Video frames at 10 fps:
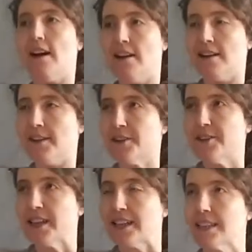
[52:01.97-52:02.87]
Other
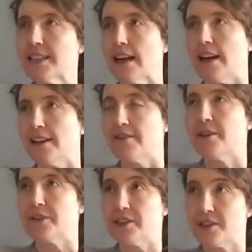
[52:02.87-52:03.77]
things I've
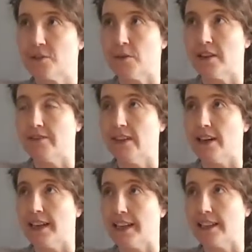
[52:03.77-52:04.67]
noticed while
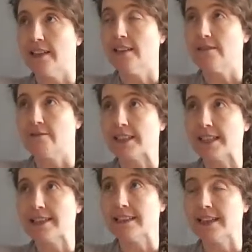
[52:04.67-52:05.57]
flying
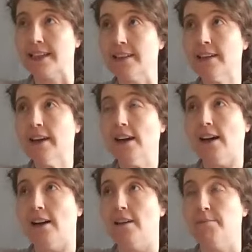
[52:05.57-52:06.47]
recently,
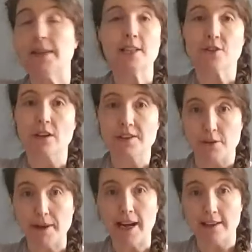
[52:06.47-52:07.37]
planes are
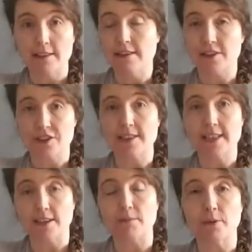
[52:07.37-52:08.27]
also packed, not just
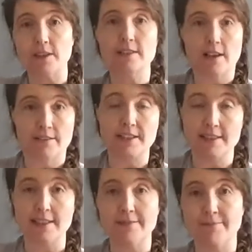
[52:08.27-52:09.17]
the airports,
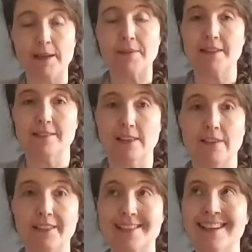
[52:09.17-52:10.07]
obviously. Maybe it's
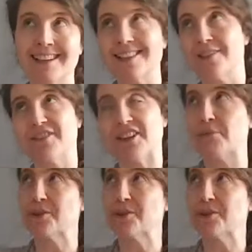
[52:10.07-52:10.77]
obvious, I guess, if the